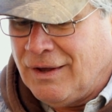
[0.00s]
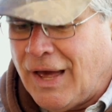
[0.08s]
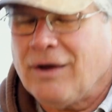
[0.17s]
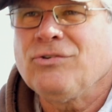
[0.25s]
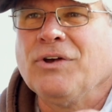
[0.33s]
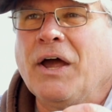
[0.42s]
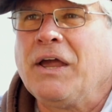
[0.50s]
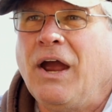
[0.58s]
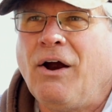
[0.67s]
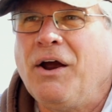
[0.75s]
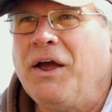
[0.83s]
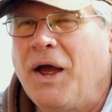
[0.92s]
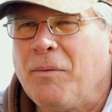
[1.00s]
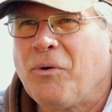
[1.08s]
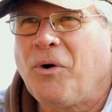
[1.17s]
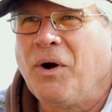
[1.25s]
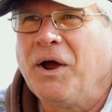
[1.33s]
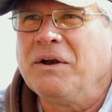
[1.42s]
Actually, I carry
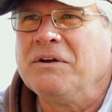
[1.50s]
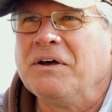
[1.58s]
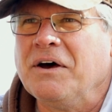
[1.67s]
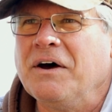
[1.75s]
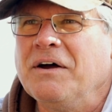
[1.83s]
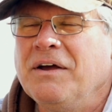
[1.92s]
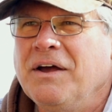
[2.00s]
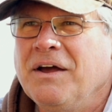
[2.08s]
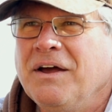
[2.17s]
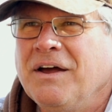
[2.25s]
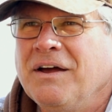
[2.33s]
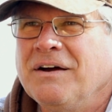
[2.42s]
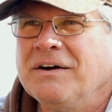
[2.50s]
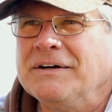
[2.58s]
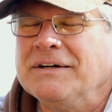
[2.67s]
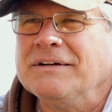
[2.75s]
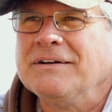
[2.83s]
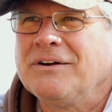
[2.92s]
hemorrhoid
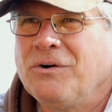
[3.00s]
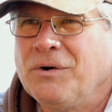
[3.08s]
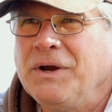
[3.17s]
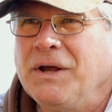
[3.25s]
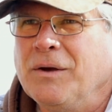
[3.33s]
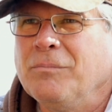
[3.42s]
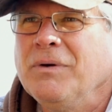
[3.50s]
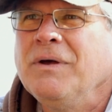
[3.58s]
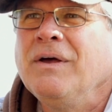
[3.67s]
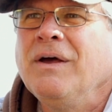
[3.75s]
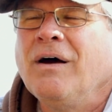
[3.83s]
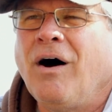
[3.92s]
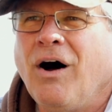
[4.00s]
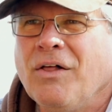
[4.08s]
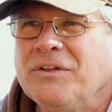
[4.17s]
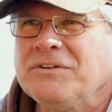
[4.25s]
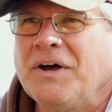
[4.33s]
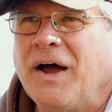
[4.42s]
cream all
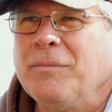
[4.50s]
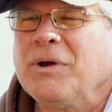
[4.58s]
the time